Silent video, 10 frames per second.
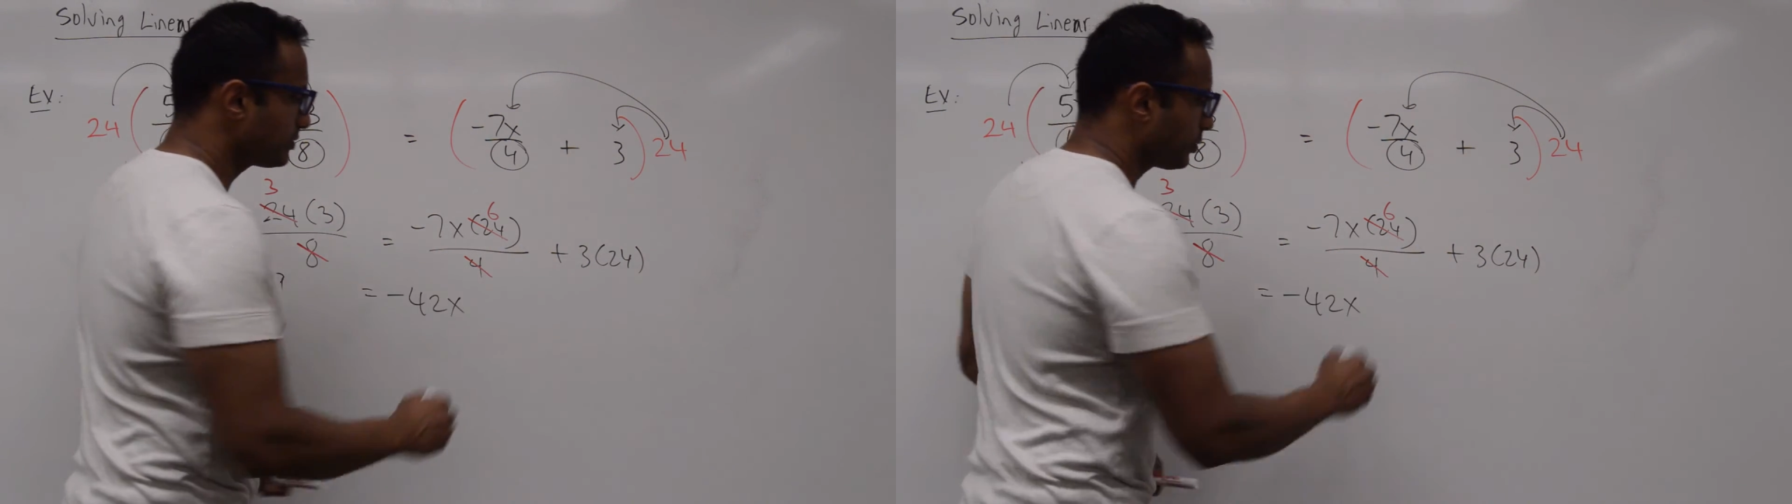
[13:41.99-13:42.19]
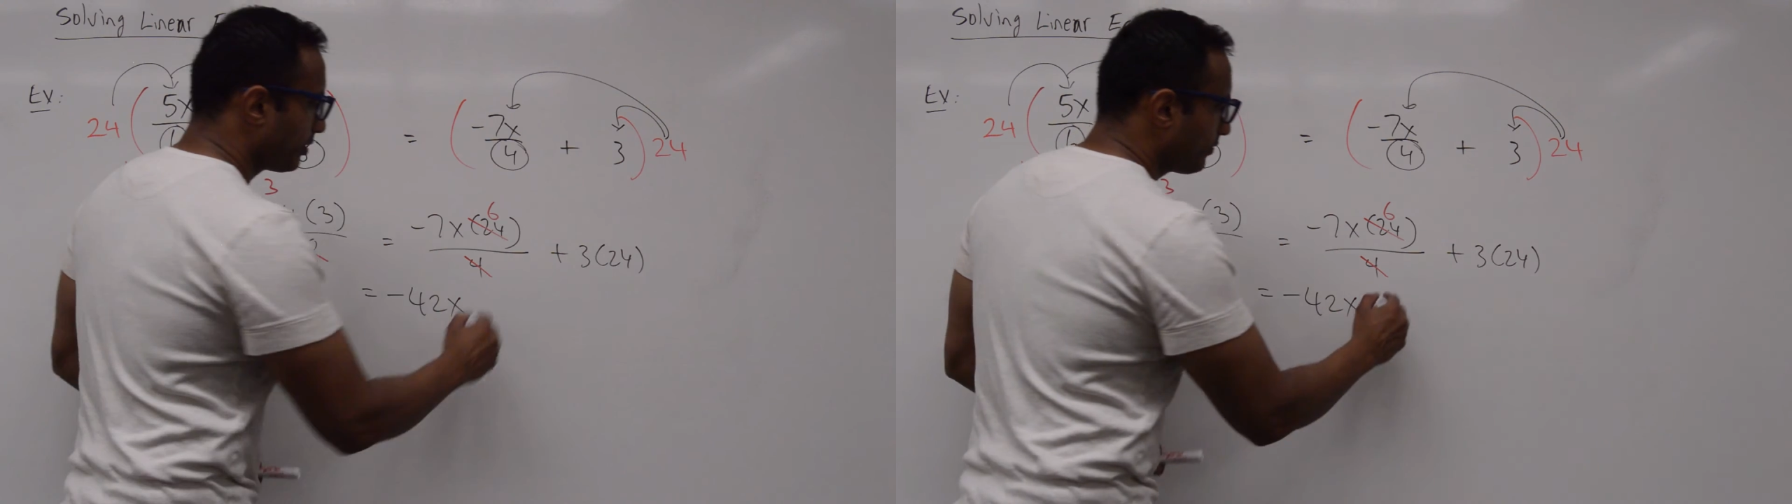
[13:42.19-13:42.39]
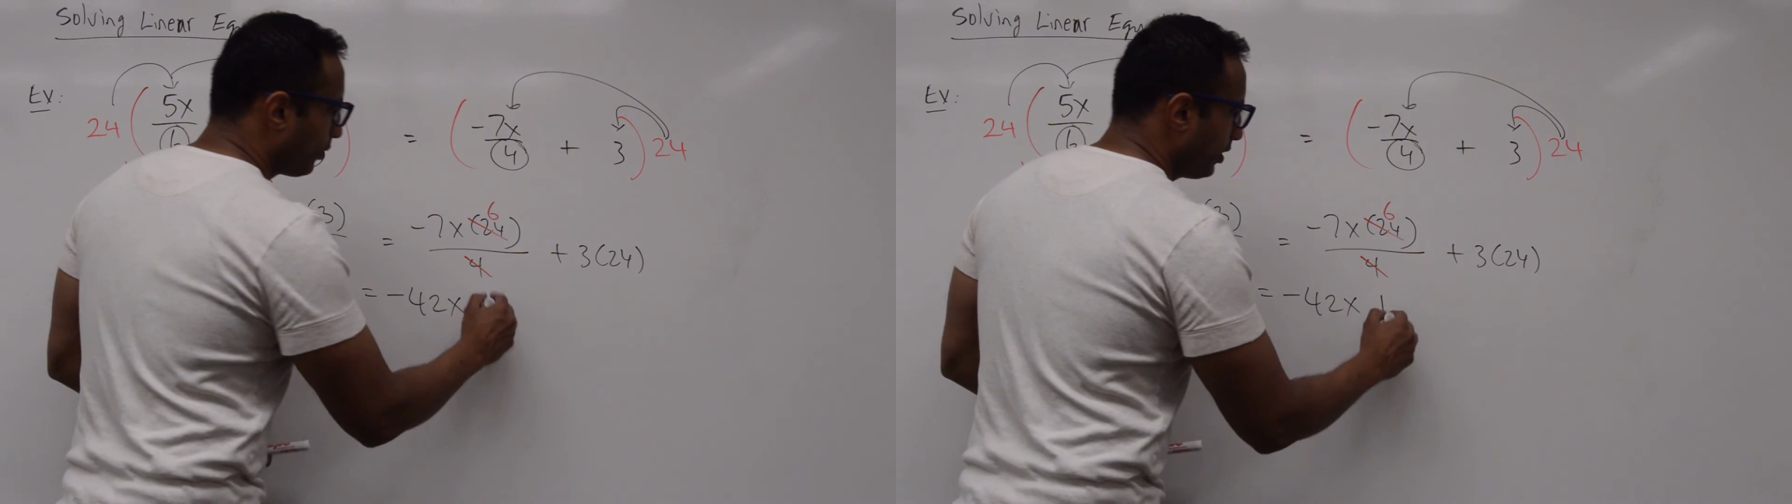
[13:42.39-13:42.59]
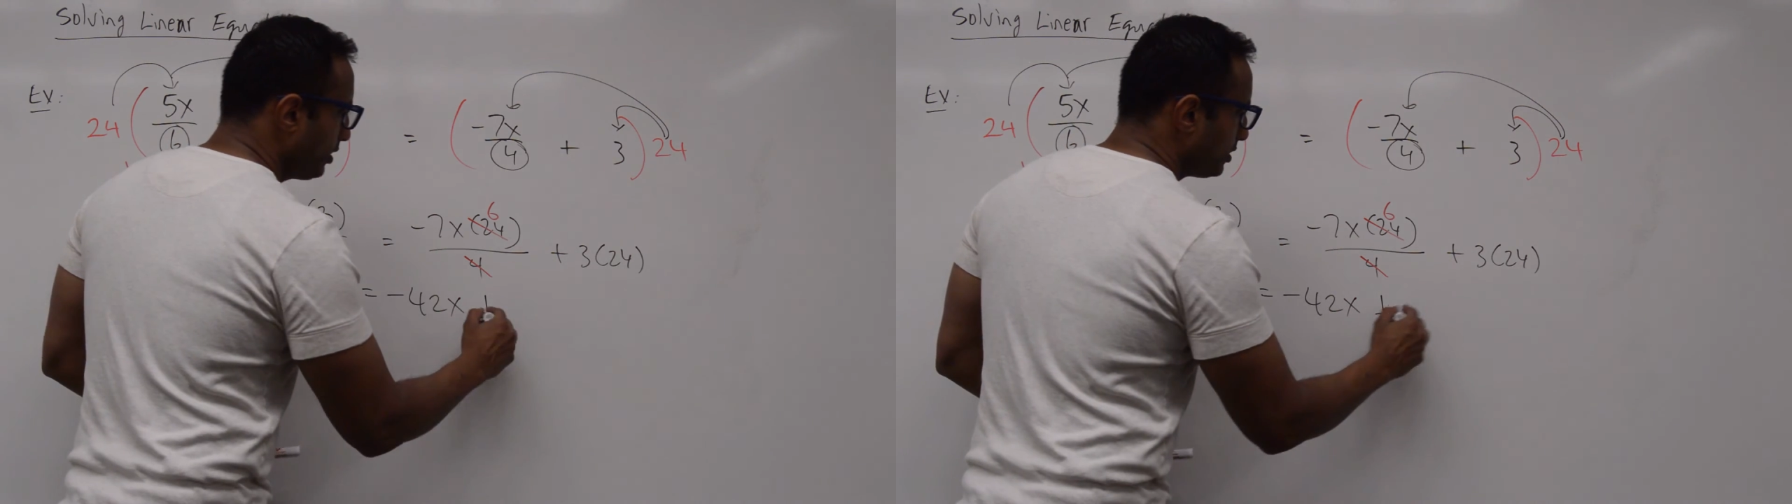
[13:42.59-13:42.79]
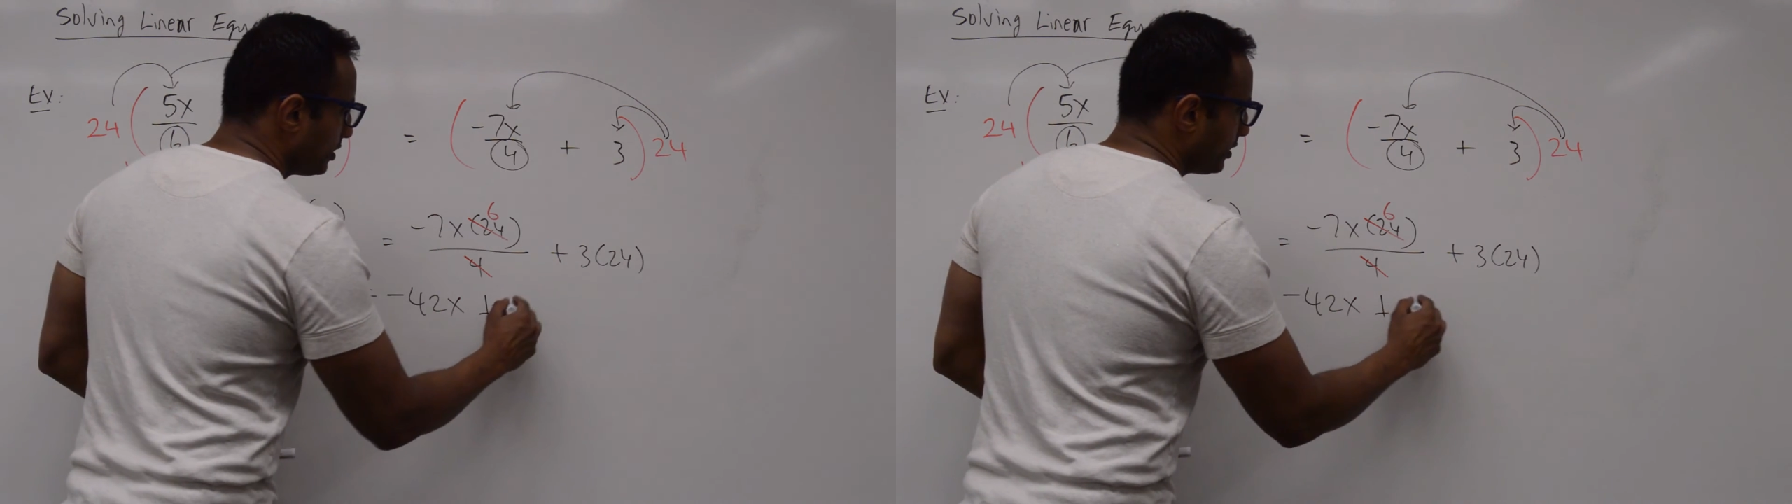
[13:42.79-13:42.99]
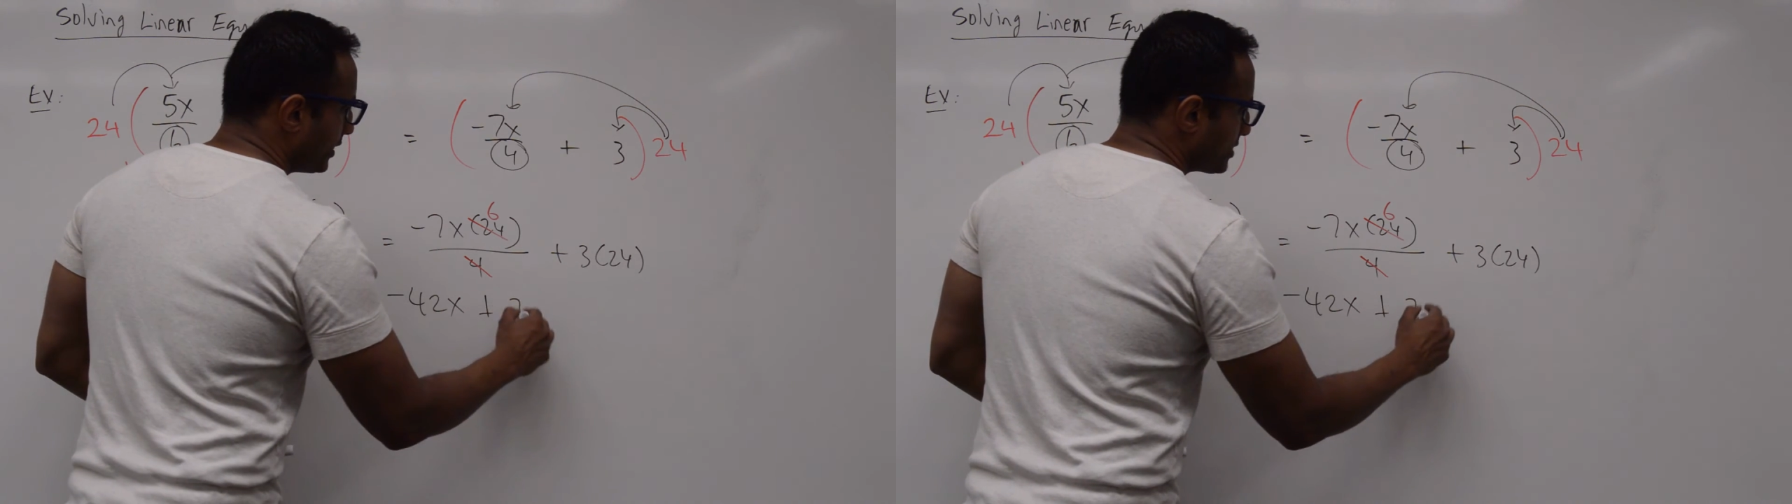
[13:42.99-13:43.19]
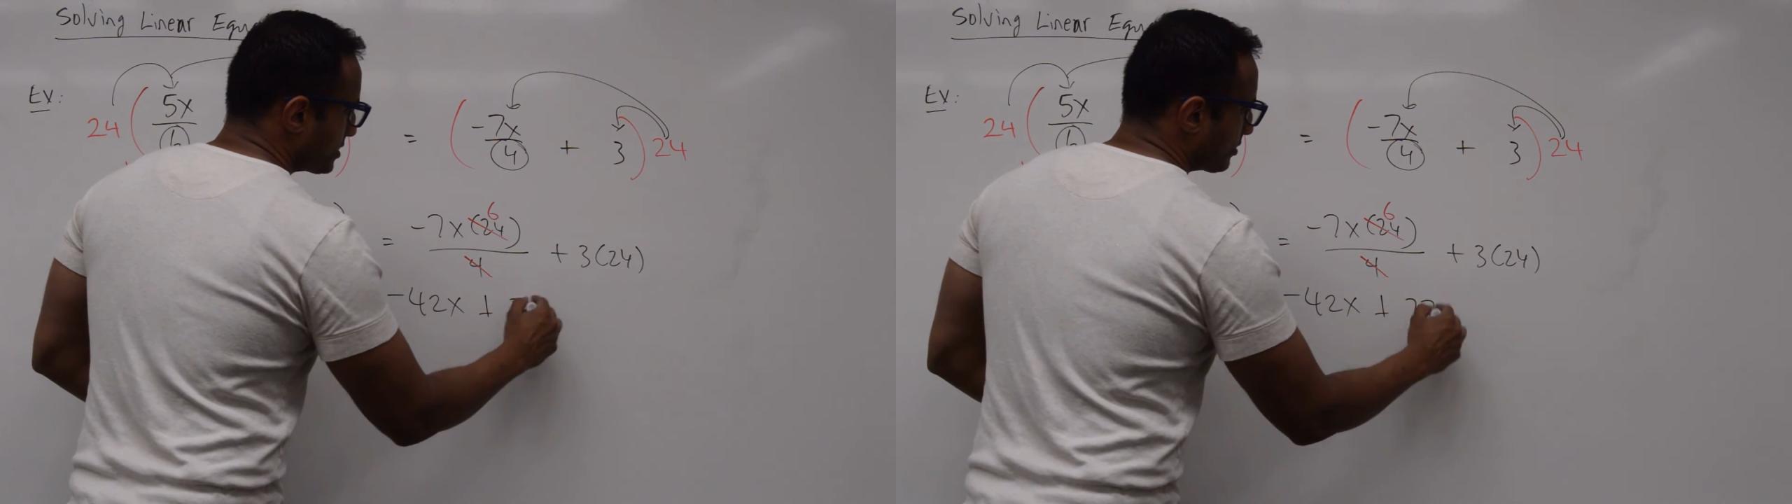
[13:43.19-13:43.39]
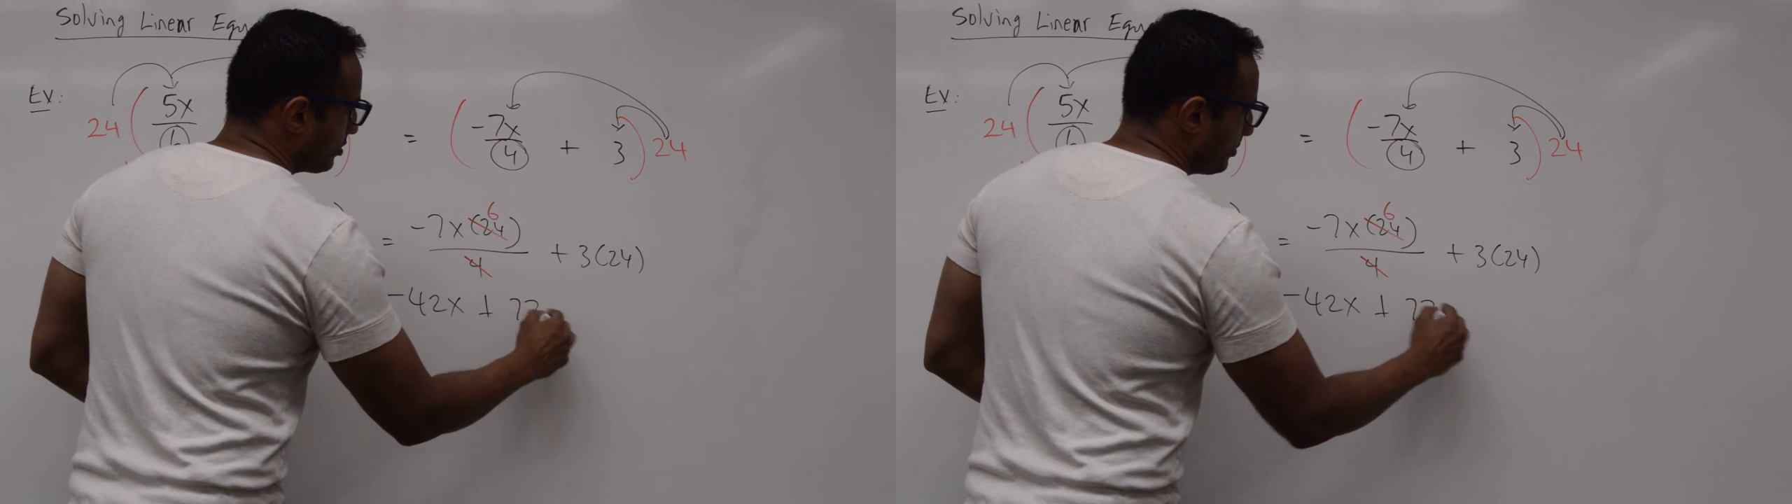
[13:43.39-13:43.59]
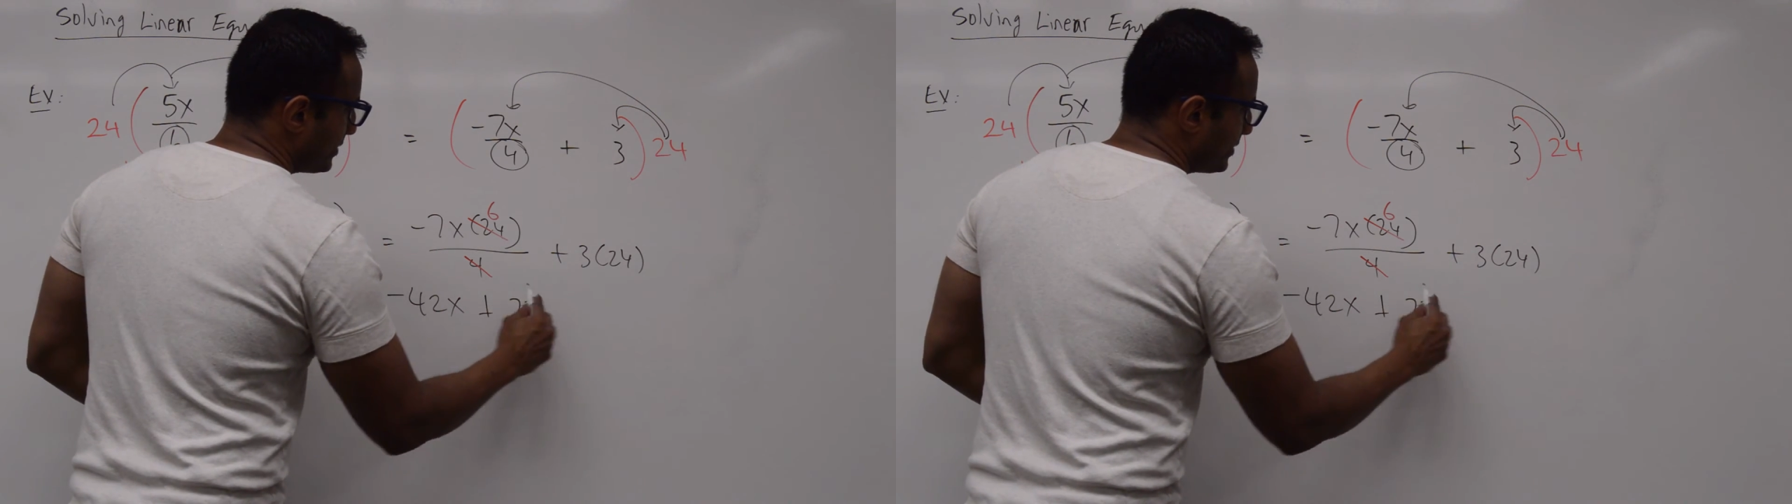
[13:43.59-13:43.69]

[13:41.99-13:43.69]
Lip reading: 24, that's just going to be